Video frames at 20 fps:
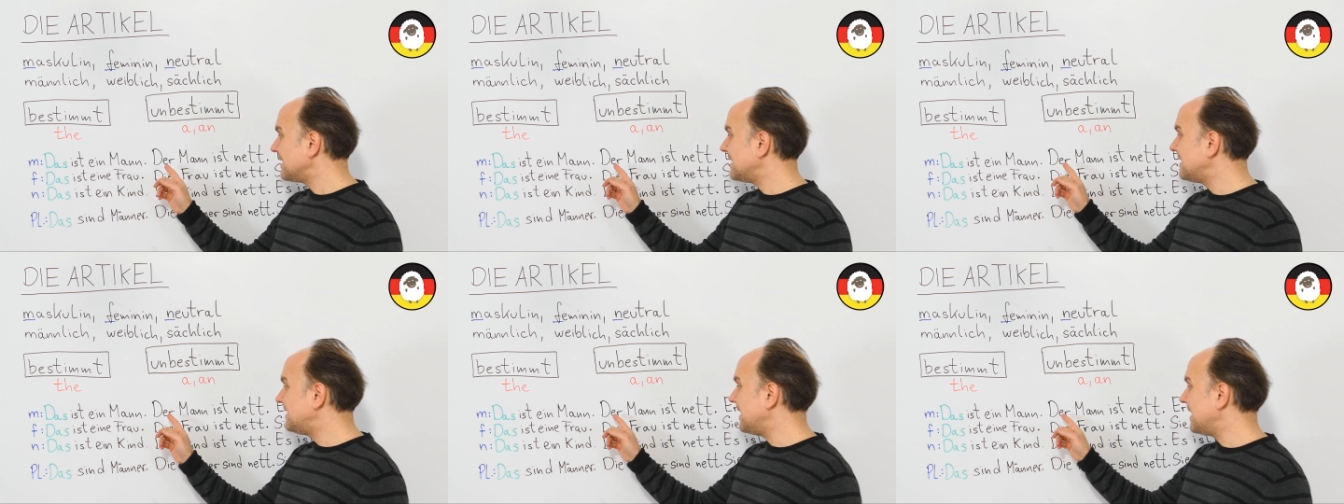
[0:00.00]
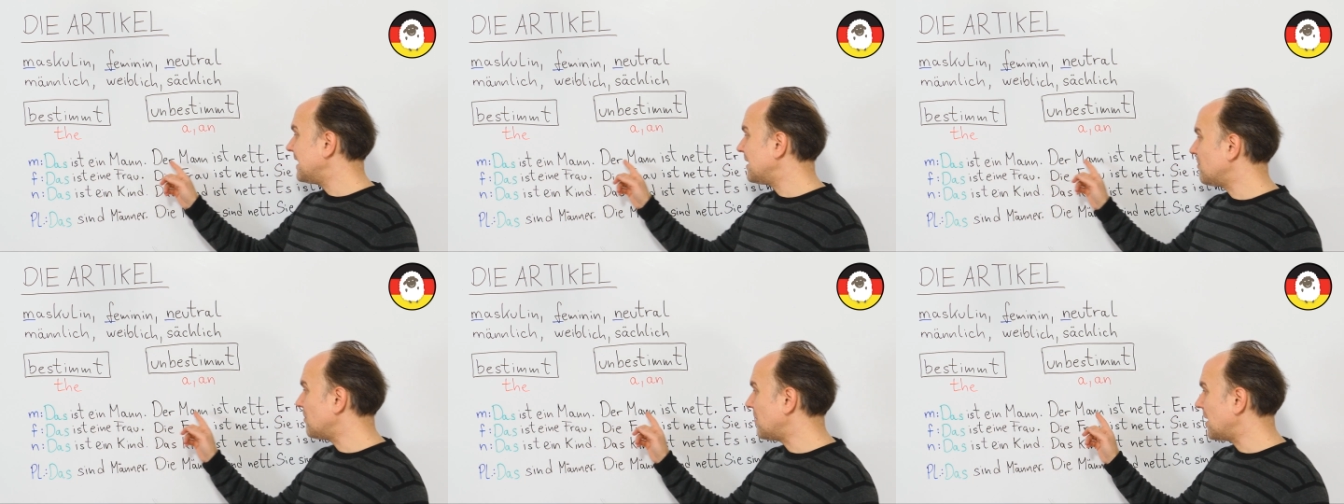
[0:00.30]

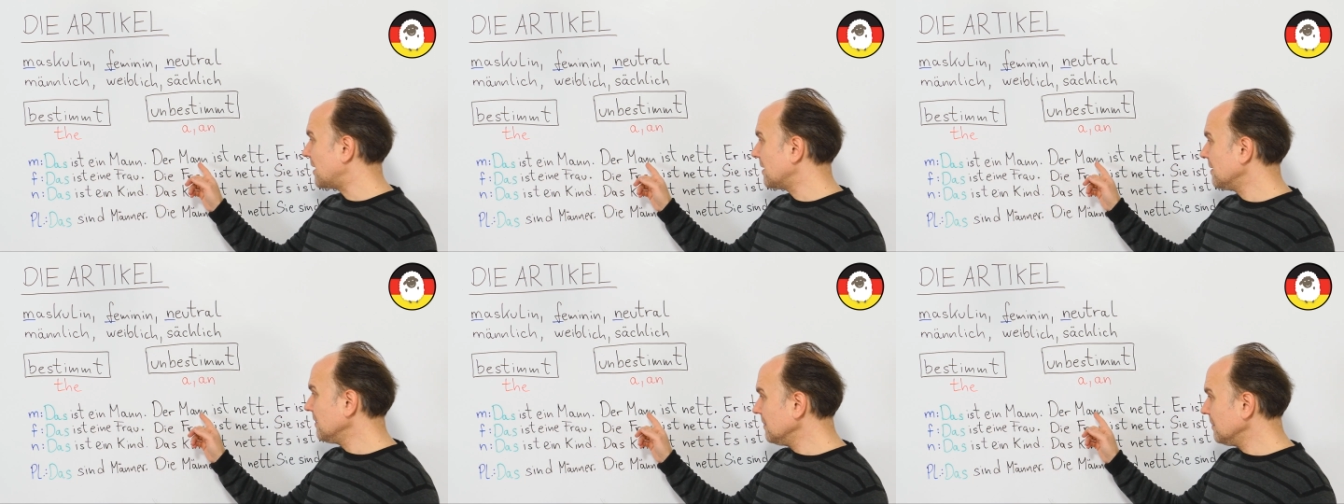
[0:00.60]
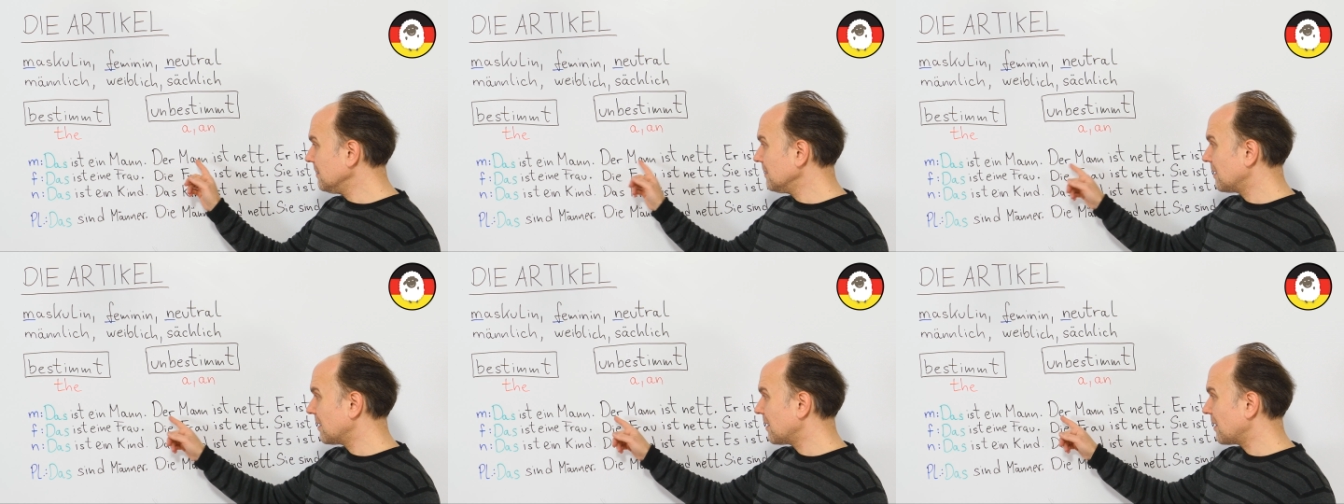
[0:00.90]
Der
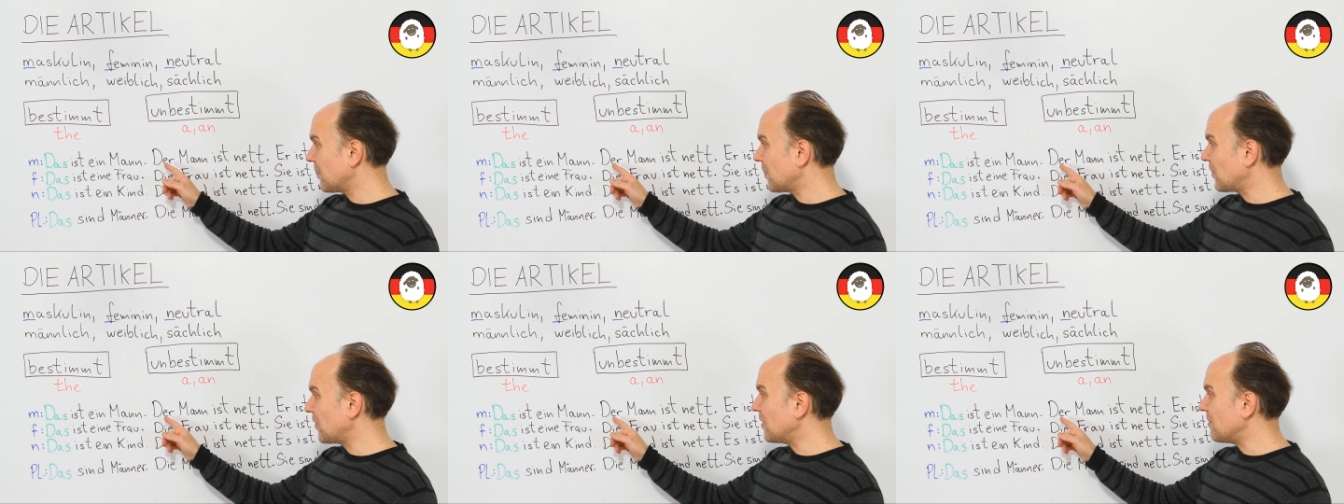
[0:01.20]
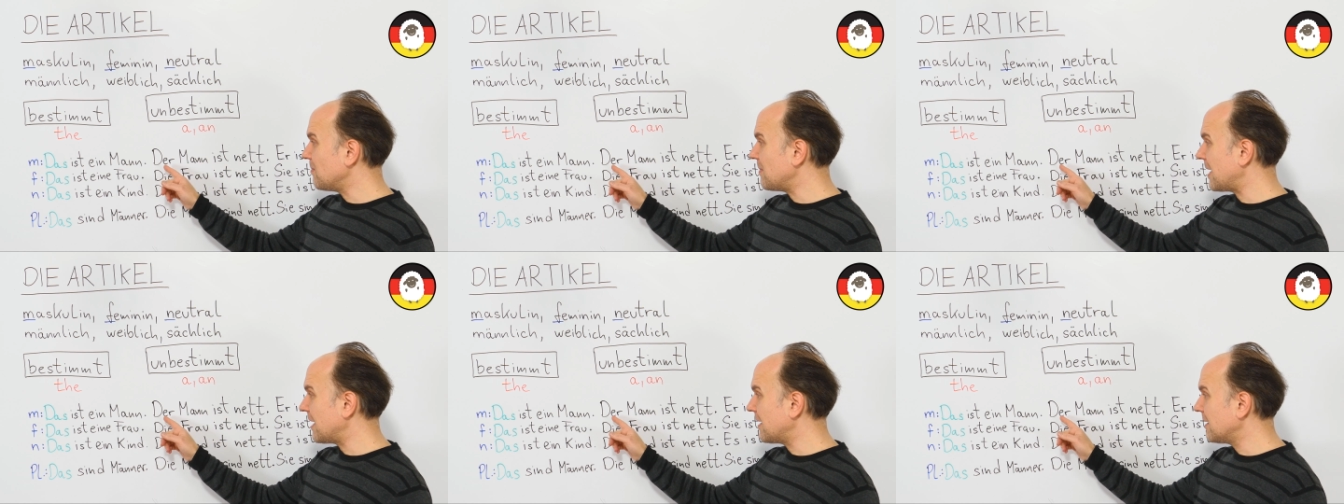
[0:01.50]
Mann,
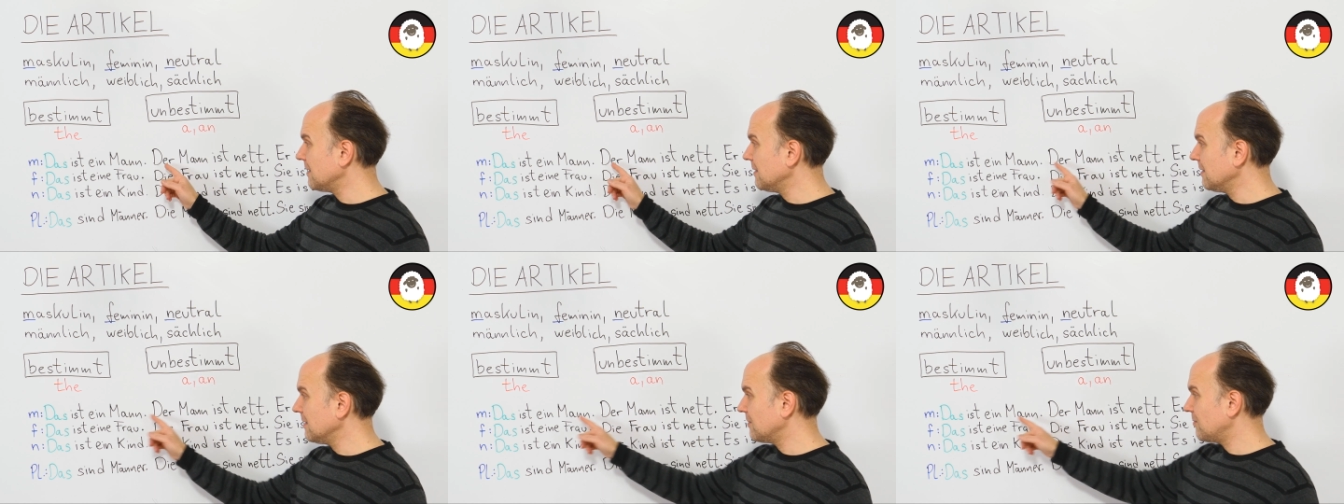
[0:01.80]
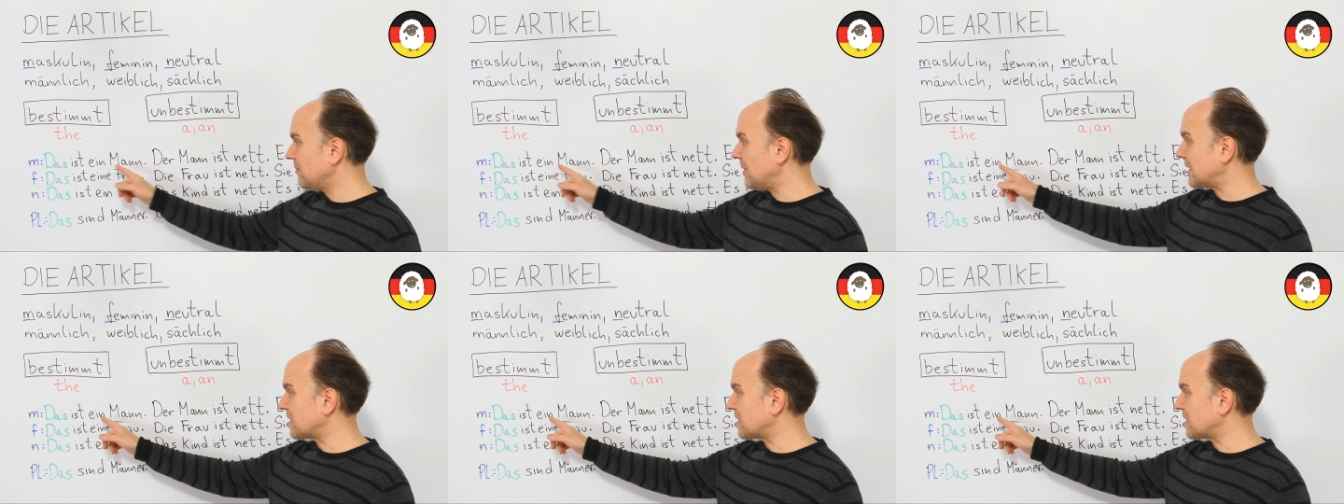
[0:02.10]
the man,